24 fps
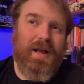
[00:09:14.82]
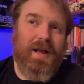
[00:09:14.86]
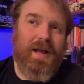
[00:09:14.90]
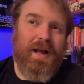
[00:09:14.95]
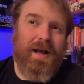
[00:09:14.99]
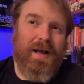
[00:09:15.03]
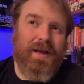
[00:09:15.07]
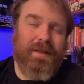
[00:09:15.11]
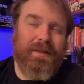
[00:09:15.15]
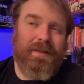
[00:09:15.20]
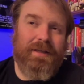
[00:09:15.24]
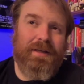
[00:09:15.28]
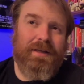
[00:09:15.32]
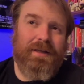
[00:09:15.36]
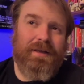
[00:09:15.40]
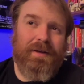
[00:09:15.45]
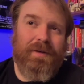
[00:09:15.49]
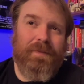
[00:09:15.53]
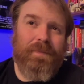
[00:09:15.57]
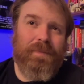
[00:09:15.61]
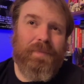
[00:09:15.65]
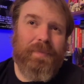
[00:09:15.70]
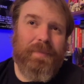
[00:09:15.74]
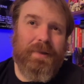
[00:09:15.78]
i think
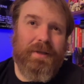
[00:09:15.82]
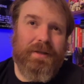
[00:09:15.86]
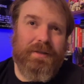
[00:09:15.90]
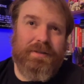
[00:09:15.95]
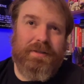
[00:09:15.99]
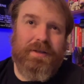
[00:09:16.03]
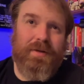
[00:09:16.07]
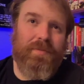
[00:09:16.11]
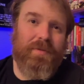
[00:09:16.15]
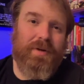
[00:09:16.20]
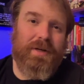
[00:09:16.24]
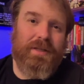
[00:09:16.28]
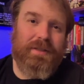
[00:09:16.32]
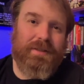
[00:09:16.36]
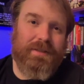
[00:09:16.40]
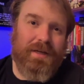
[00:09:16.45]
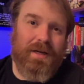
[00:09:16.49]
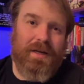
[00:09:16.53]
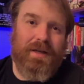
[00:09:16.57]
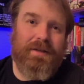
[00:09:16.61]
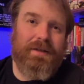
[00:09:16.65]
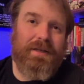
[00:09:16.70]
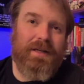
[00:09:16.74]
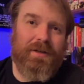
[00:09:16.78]
in some ways
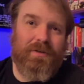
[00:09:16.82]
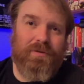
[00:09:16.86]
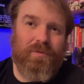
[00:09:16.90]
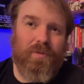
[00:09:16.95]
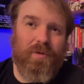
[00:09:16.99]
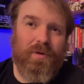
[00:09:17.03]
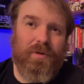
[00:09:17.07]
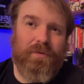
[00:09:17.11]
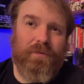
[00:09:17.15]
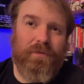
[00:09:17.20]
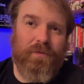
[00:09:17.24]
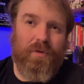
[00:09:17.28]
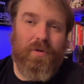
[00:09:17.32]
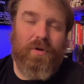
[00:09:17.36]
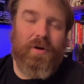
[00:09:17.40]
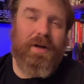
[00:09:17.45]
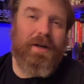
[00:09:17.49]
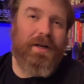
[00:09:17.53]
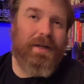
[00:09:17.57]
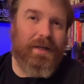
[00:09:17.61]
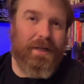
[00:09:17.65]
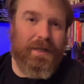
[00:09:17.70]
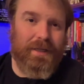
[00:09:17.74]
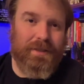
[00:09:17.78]
context works for
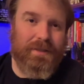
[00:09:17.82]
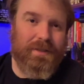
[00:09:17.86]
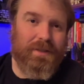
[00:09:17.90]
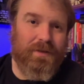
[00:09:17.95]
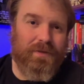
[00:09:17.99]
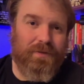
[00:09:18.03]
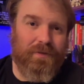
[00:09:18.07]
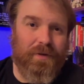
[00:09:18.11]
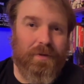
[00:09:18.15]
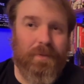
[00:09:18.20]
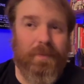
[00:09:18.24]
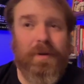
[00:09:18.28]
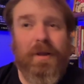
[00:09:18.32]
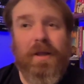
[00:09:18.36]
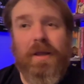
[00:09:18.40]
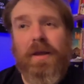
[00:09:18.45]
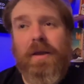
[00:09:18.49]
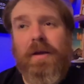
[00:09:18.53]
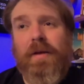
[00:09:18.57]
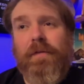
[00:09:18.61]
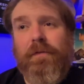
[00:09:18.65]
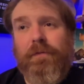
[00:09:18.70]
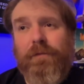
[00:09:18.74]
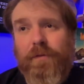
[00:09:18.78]
and against this film
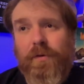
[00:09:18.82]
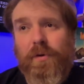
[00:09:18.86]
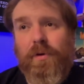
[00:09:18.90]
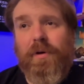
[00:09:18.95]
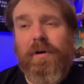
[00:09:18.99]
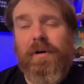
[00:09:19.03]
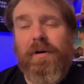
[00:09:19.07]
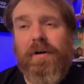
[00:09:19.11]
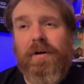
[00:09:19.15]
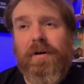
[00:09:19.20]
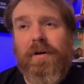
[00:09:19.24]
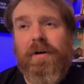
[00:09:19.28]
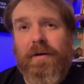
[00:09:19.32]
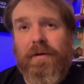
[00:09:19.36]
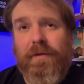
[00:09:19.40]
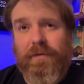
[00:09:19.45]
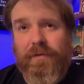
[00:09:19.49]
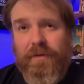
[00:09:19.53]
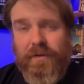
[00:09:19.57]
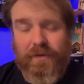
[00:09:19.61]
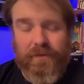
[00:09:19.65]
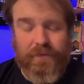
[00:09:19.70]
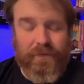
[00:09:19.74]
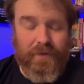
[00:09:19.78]
for
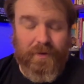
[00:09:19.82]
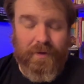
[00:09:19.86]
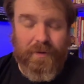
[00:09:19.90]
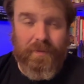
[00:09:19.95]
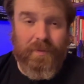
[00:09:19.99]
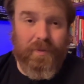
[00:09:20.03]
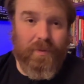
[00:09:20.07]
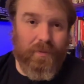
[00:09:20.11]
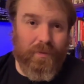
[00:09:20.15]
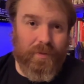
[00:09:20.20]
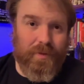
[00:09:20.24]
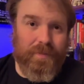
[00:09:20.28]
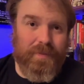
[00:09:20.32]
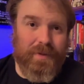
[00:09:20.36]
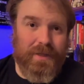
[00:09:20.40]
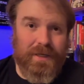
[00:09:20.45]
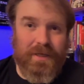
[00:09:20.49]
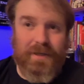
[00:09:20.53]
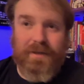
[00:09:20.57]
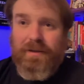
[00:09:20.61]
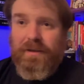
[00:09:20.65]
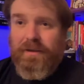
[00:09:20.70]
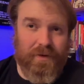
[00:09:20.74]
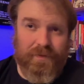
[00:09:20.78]
this film would
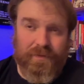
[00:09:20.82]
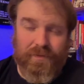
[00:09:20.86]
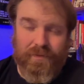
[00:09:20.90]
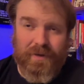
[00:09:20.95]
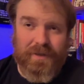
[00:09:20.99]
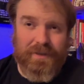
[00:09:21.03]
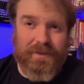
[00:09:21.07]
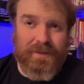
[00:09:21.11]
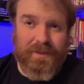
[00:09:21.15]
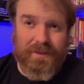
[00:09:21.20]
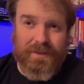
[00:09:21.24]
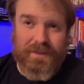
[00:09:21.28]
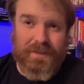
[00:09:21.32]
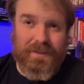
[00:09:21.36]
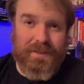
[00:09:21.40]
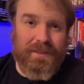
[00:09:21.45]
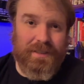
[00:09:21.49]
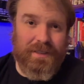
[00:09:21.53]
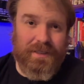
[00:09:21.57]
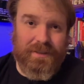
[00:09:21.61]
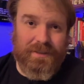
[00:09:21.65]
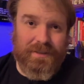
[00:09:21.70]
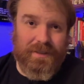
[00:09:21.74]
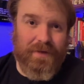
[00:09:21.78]
be that the rest of the
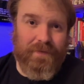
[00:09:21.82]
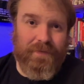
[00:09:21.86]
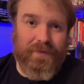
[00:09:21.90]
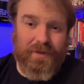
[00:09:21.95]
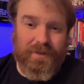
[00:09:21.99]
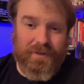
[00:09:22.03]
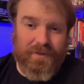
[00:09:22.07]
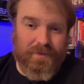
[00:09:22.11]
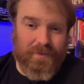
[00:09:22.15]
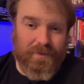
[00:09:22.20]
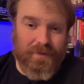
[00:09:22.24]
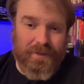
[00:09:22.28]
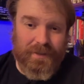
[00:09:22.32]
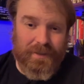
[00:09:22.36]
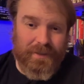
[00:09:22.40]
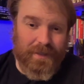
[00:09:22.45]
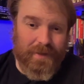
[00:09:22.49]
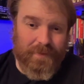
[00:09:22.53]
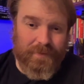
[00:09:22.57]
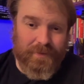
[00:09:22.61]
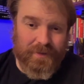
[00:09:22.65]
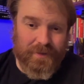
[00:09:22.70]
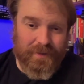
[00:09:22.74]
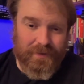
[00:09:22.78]
dc stuff that's leading
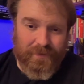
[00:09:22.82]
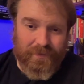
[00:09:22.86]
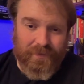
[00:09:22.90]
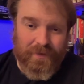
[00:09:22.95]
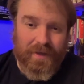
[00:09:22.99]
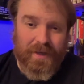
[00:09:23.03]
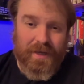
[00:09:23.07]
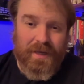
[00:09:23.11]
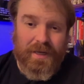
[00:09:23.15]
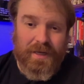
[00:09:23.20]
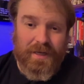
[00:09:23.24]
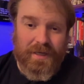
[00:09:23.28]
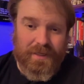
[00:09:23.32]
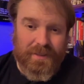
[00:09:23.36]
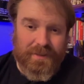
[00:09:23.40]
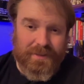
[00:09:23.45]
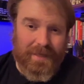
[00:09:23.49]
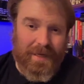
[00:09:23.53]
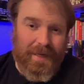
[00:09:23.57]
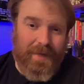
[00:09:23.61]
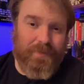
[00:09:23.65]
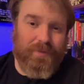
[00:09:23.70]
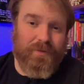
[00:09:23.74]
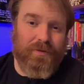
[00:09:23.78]
up to this is
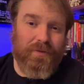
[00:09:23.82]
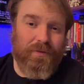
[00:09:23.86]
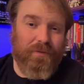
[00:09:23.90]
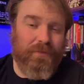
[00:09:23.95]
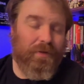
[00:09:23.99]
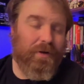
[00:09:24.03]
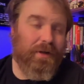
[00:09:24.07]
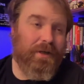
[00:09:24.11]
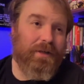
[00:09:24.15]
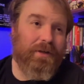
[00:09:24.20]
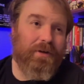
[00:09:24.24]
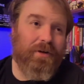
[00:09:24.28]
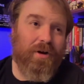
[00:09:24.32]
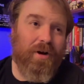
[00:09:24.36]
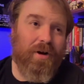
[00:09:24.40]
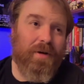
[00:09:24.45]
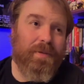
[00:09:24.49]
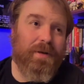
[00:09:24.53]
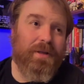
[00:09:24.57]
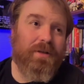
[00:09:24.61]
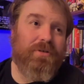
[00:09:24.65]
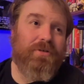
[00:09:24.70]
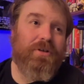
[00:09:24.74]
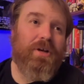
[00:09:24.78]
absolute fucking
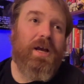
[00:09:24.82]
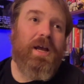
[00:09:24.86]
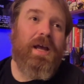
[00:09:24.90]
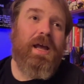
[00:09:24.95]
garbage